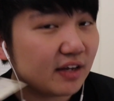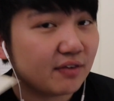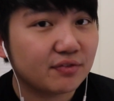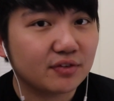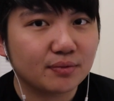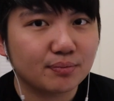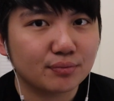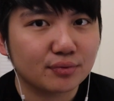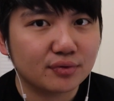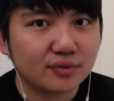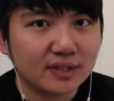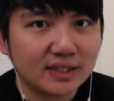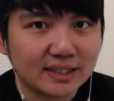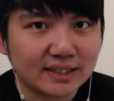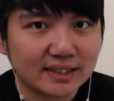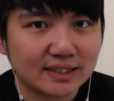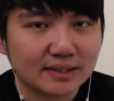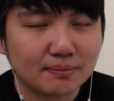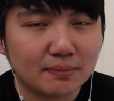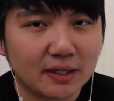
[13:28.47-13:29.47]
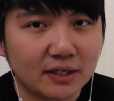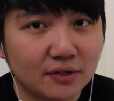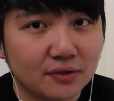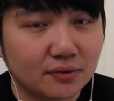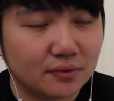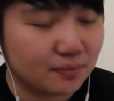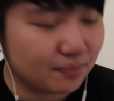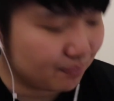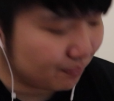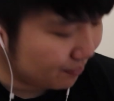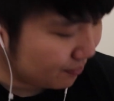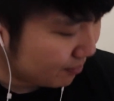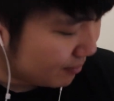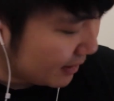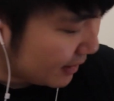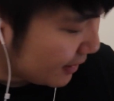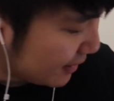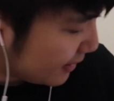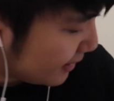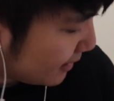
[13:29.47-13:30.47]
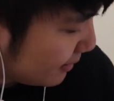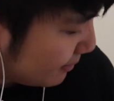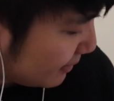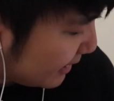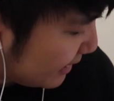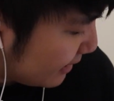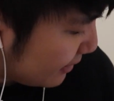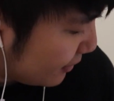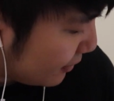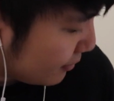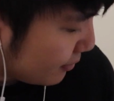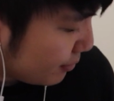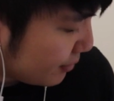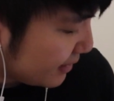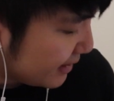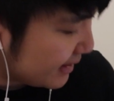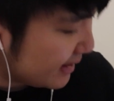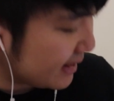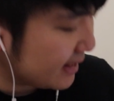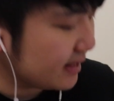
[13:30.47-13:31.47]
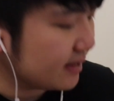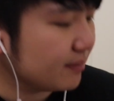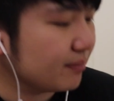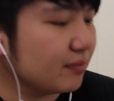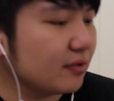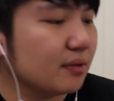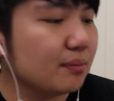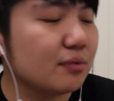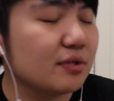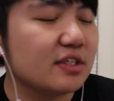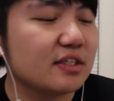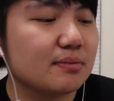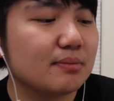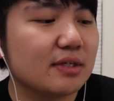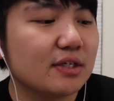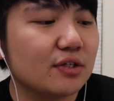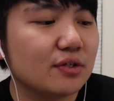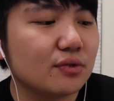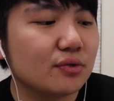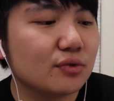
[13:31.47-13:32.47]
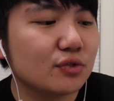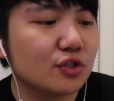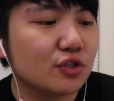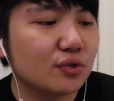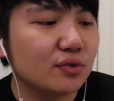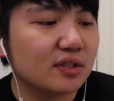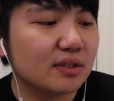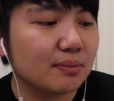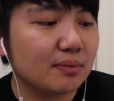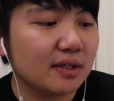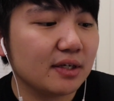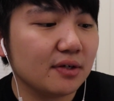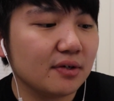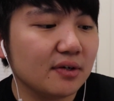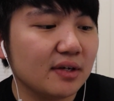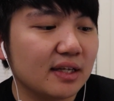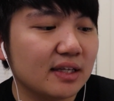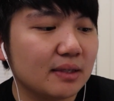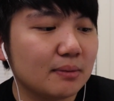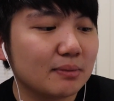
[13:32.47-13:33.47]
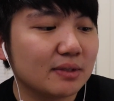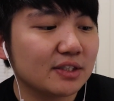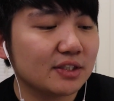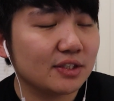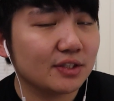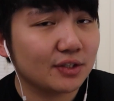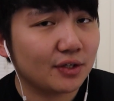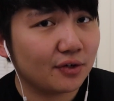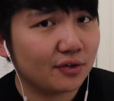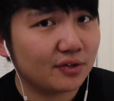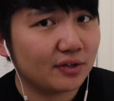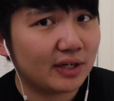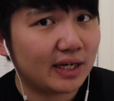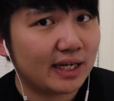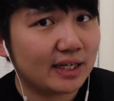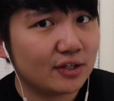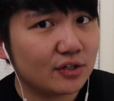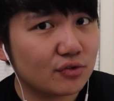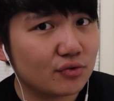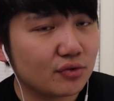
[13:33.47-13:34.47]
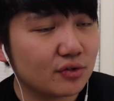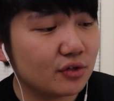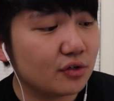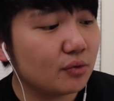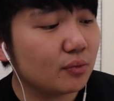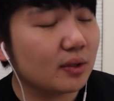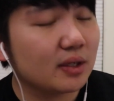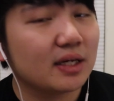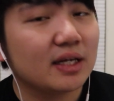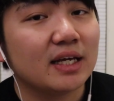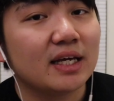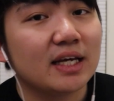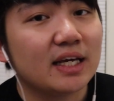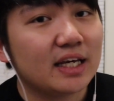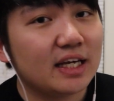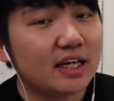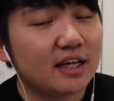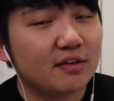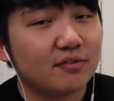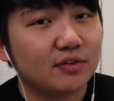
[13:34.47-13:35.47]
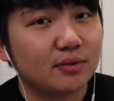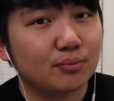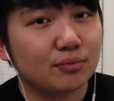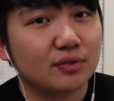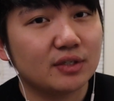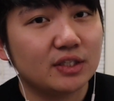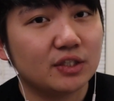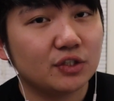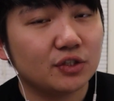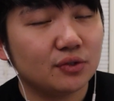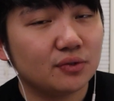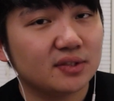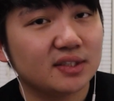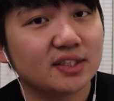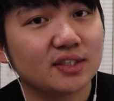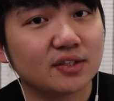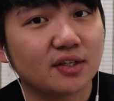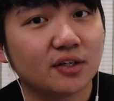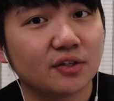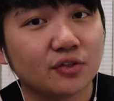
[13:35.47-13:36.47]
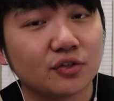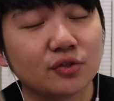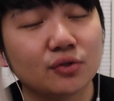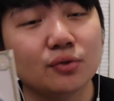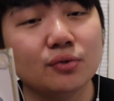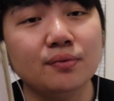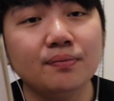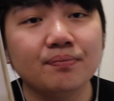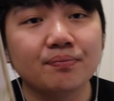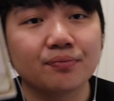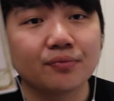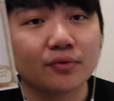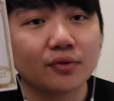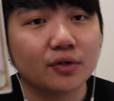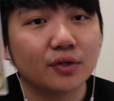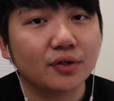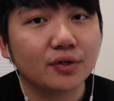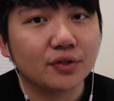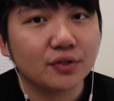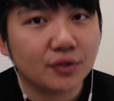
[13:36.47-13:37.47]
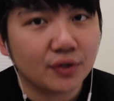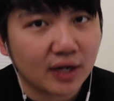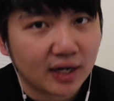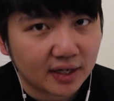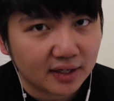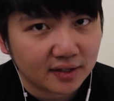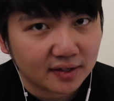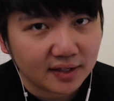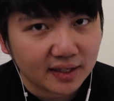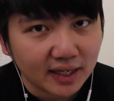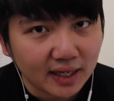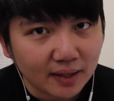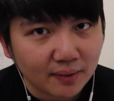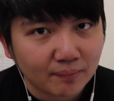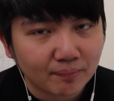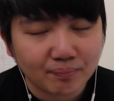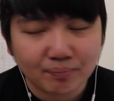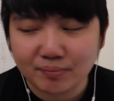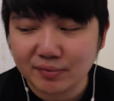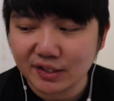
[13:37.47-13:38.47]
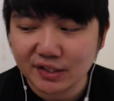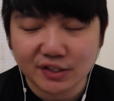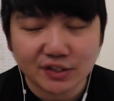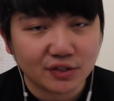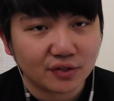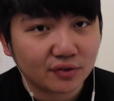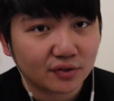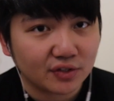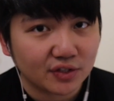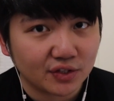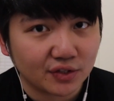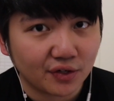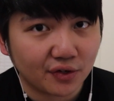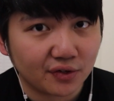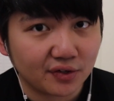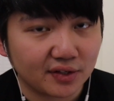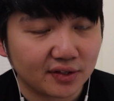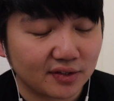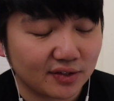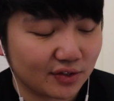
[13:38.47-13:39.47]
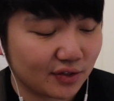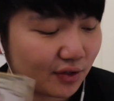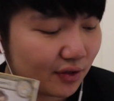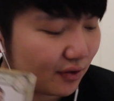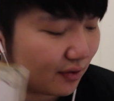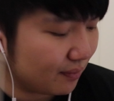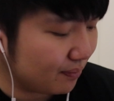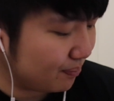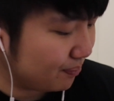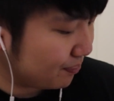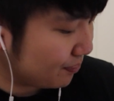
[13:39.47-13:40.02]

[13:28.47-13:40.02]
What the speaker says: the prince make you, because let me tell you what prince does. The prince make you choose a player and they must discard their hand and draw a new one. If the prince uses this on you, you're out of the game because you're discarding this card.